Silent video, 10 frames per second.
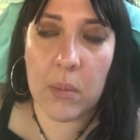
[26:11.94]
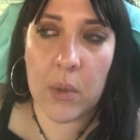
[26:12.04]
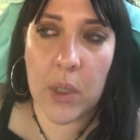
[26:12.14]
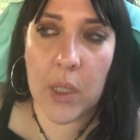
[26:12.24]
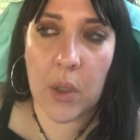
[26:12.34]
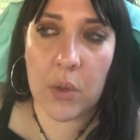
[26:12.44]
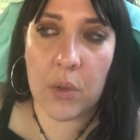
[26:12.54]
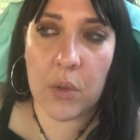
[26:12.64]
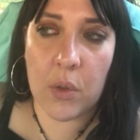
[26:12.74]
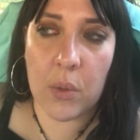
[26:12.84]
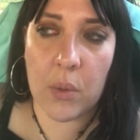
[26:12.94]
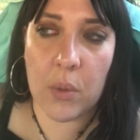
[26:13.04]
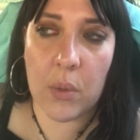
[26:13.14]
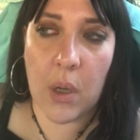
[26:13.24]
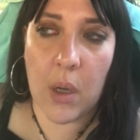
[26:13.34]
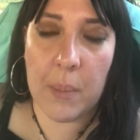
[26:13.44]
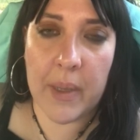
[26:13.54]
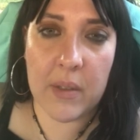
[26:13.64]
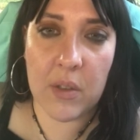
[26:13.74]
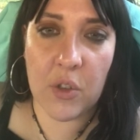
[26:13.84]
You can also
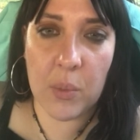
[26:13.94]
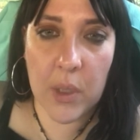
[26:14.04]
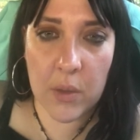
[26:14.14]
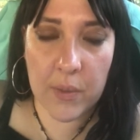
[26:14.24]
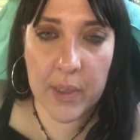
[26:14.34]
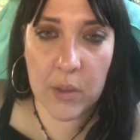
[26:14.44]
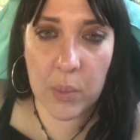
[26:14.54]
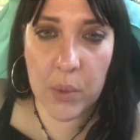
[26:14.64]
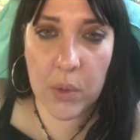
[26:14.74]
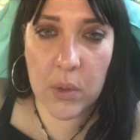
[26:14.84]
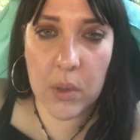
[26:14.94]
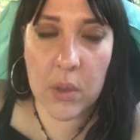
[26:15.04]
message me on Facebook.